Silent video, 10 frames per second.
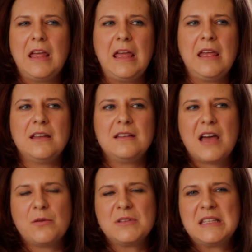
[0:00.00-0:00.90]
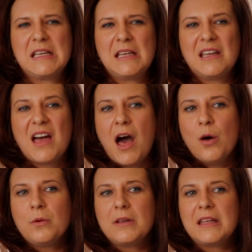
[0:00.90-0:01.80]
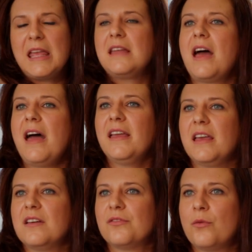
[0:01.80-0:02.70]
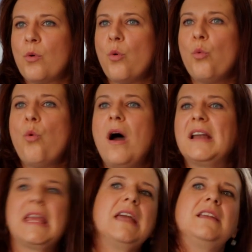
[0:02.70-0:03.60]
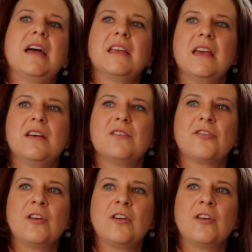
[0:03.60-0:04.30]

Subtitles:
and I was thinking, how can I give? What can I give?